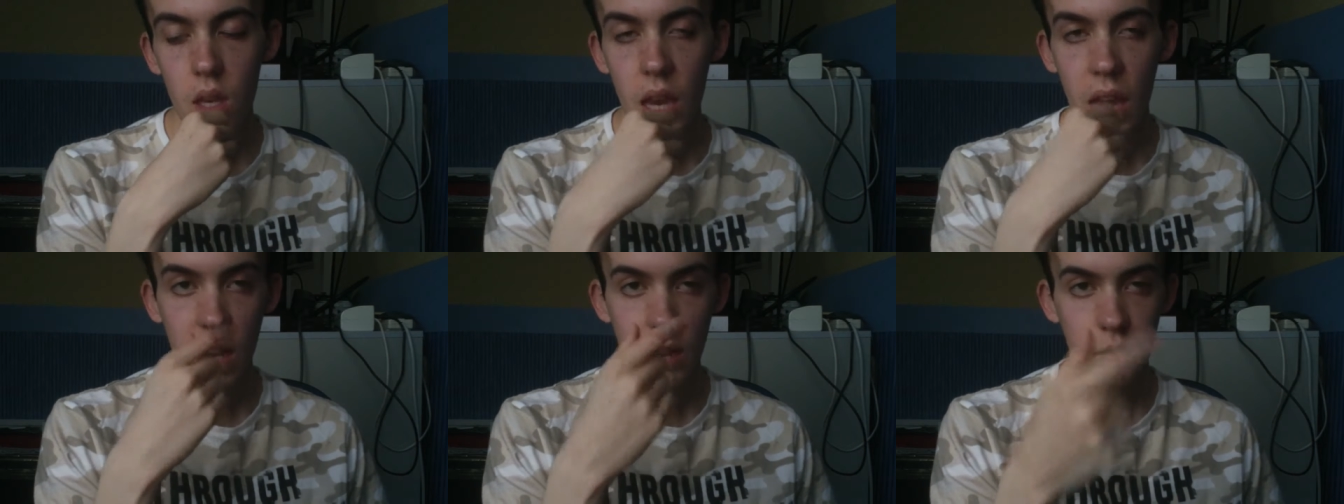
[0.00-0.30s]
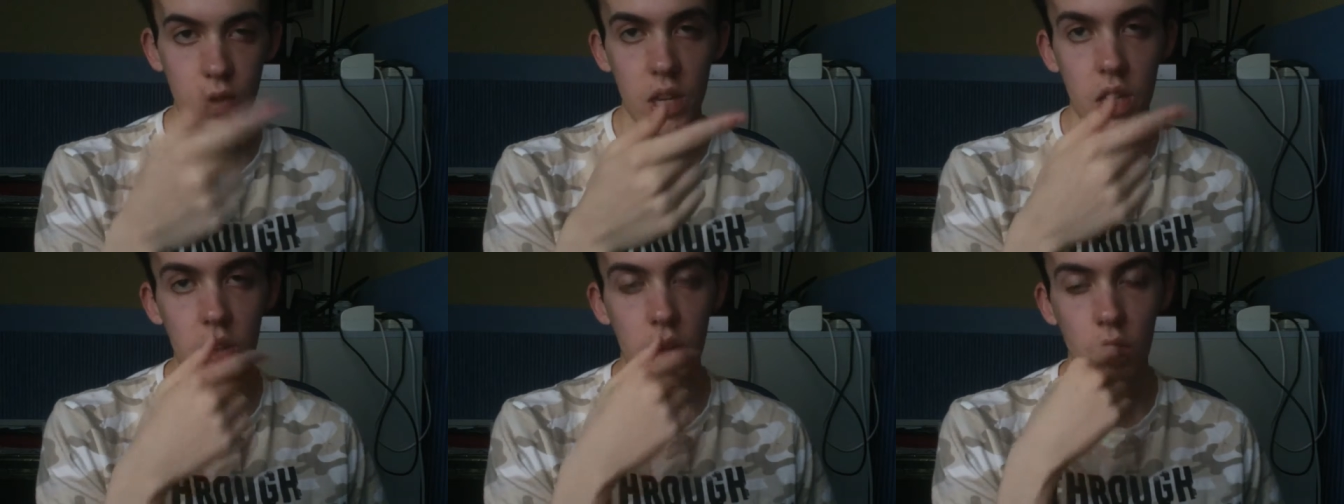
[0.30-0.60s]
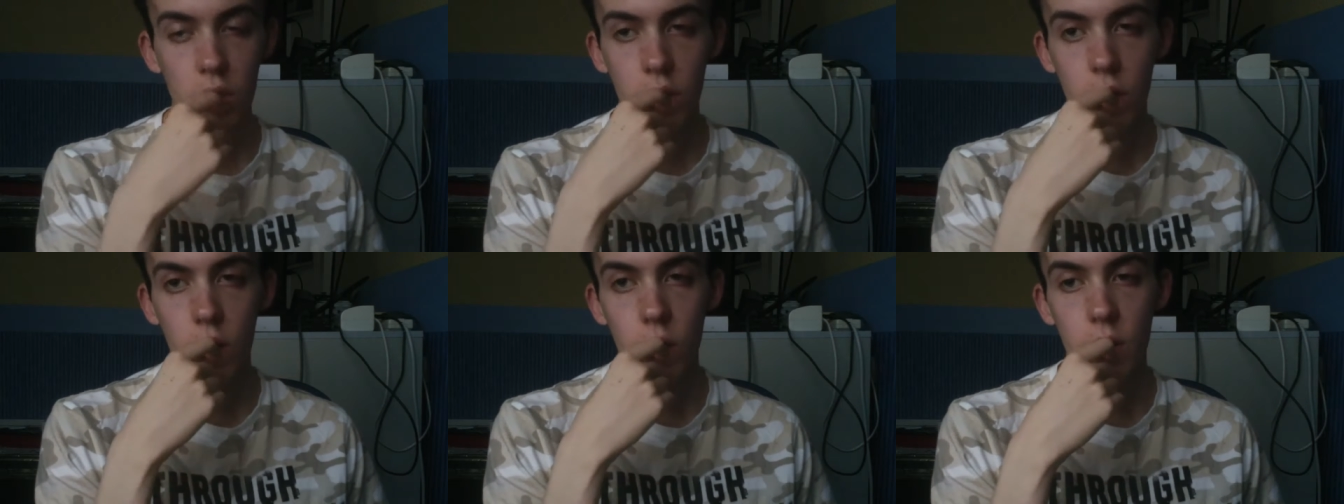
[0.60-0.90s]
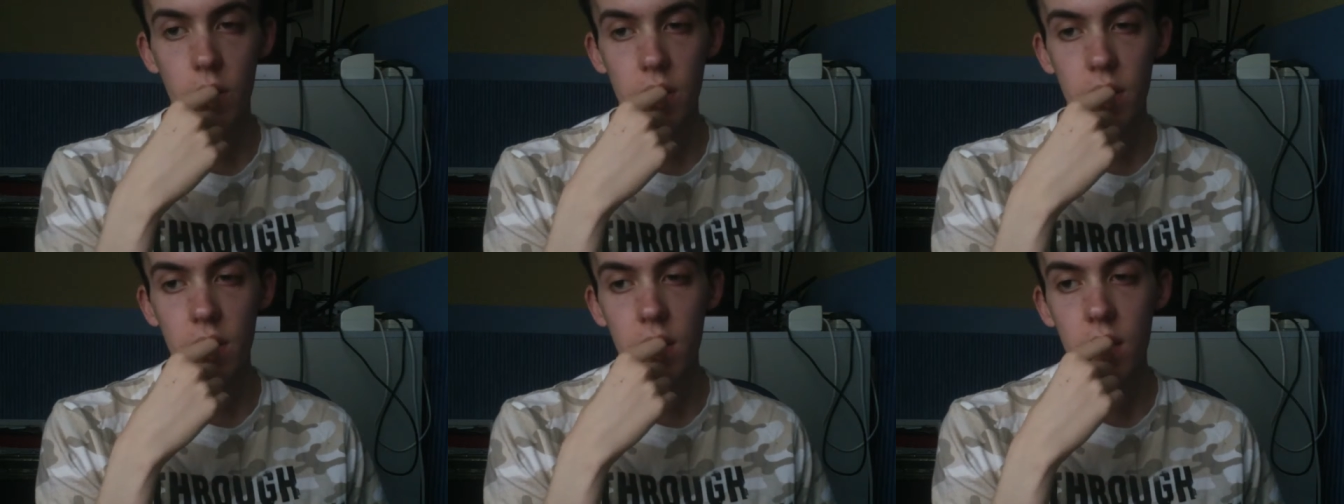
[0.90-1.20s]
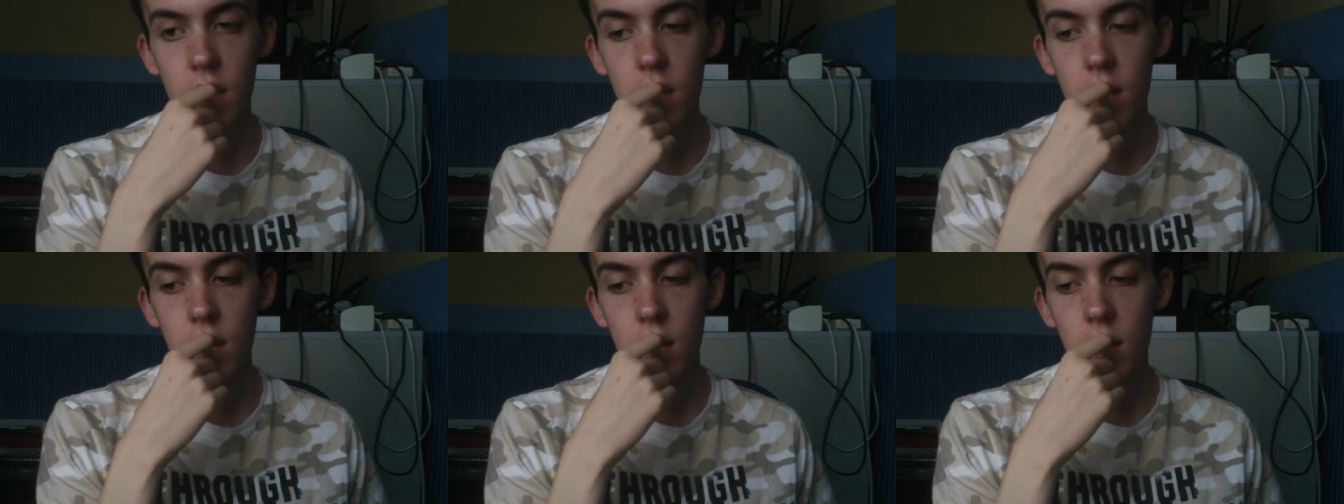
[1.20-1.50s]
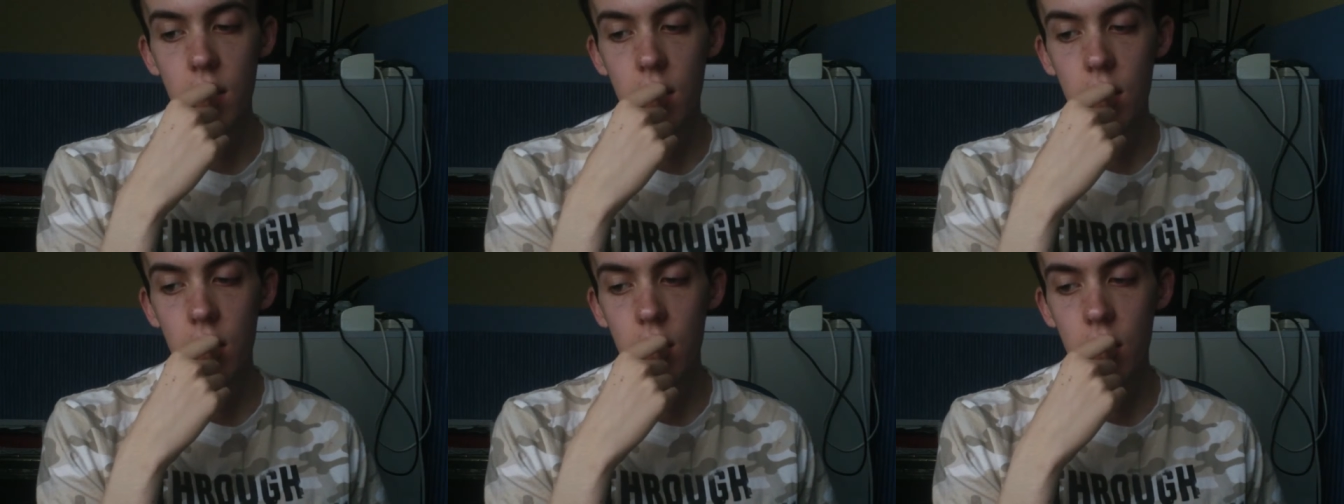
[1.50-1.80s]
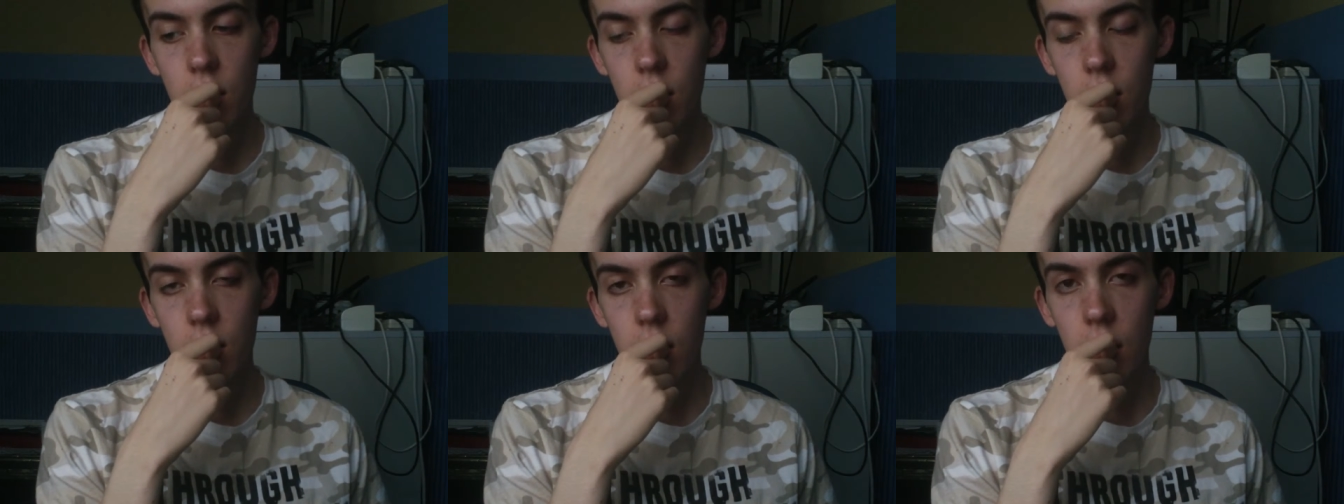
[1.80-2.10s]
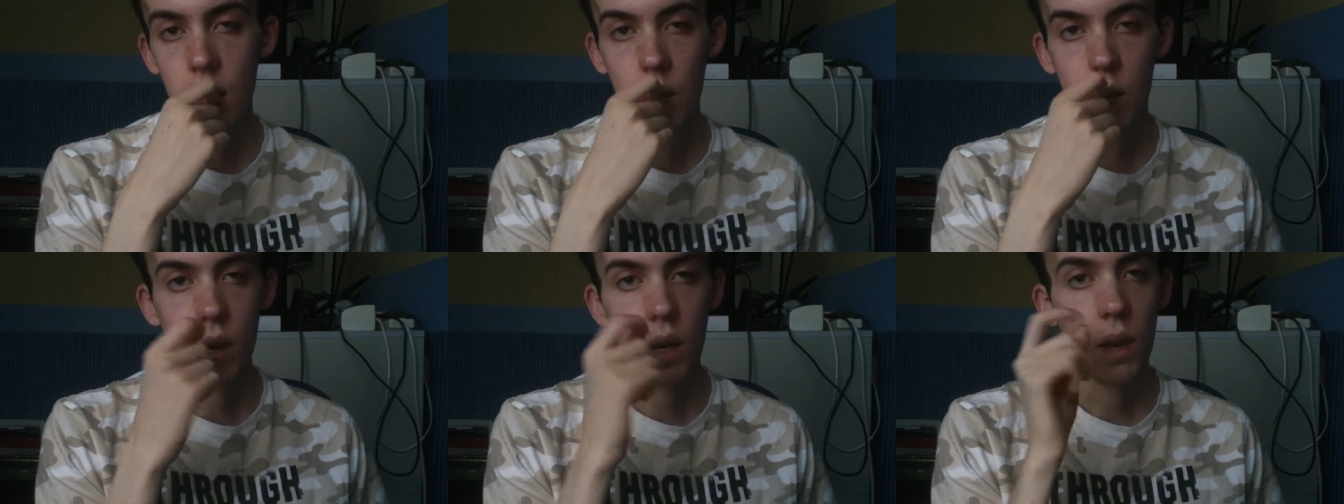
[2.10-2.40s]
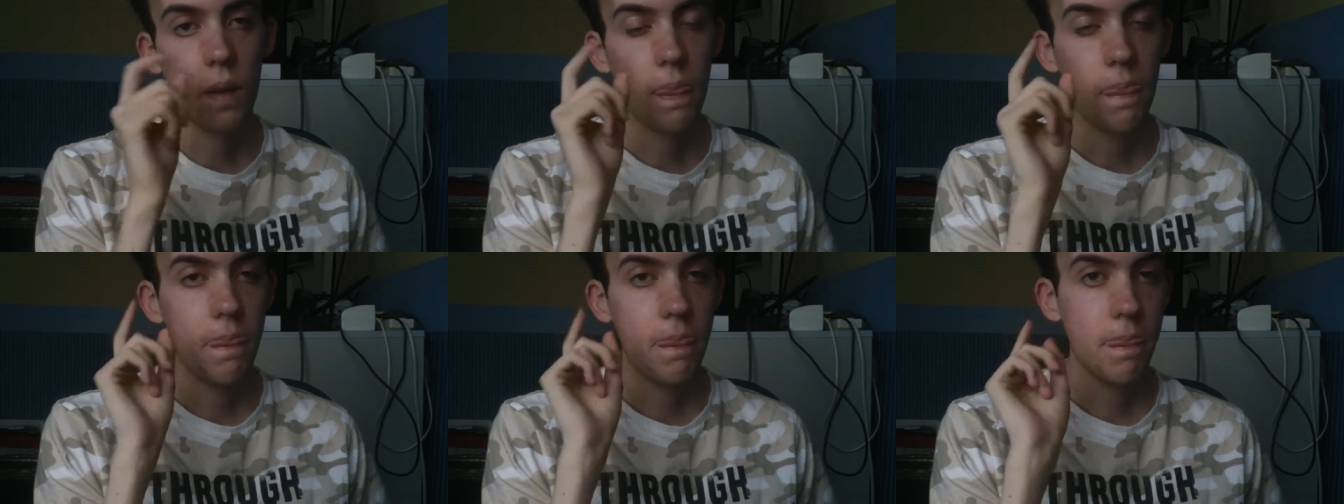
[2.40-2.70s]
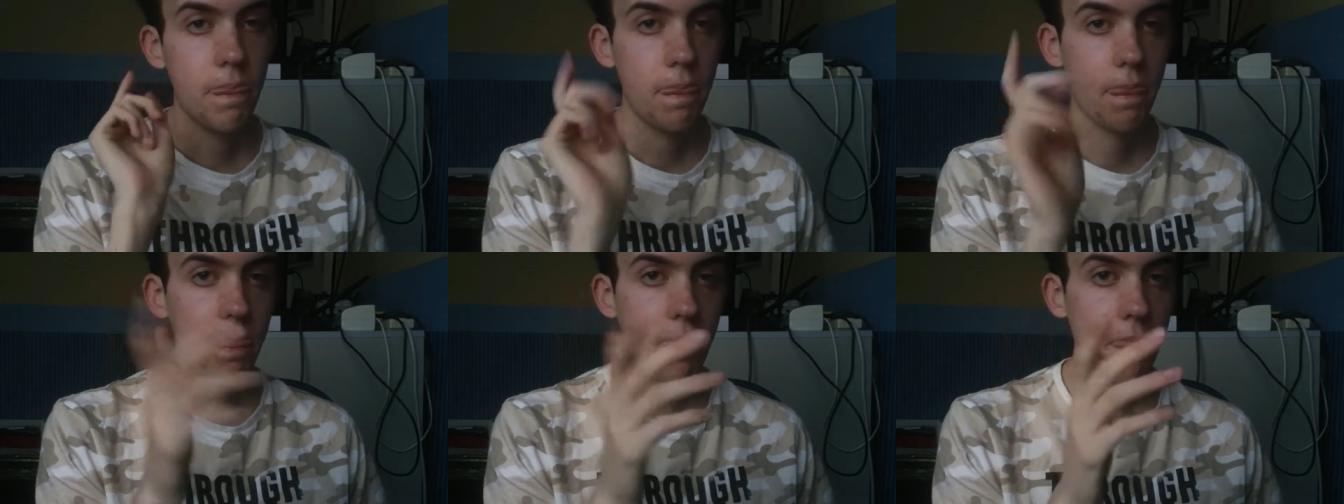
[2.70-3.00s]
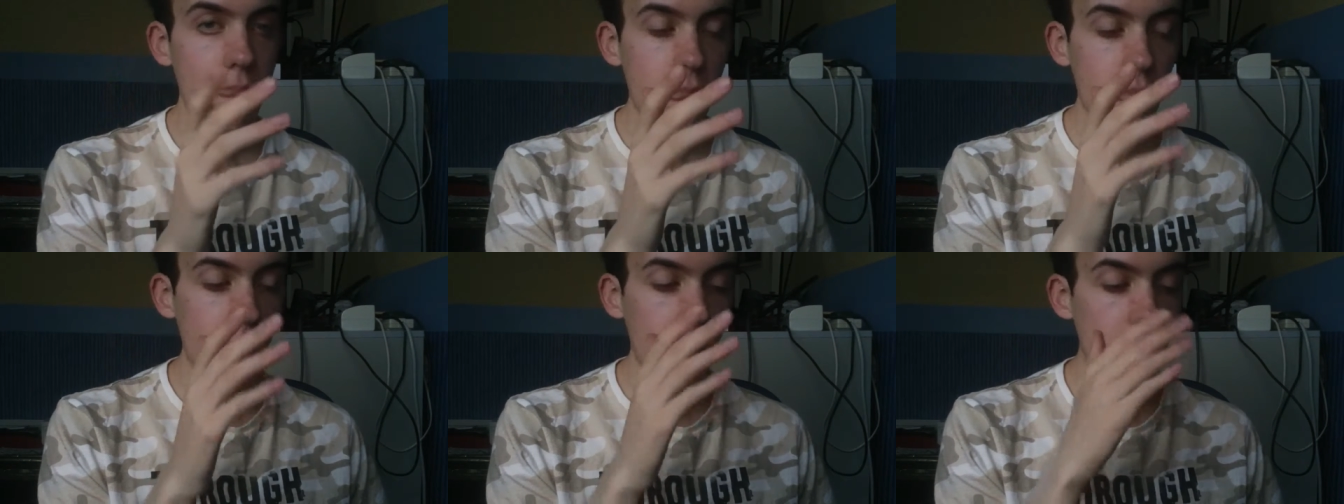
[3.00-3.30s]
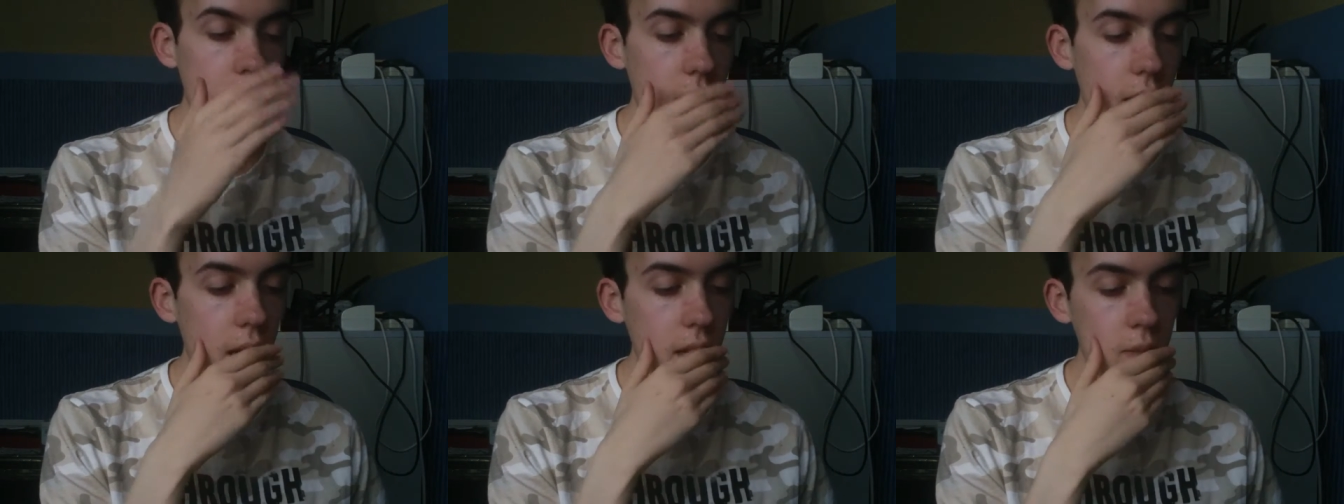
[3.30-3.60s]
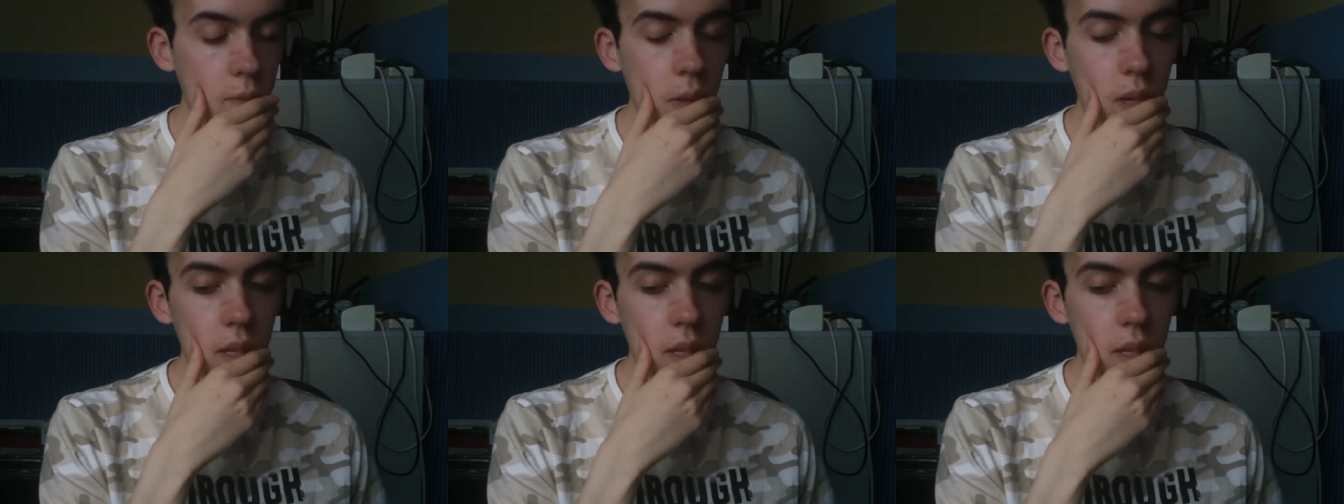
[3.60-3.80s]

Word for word: had Riyadh on there already. Anyway, yeah, that's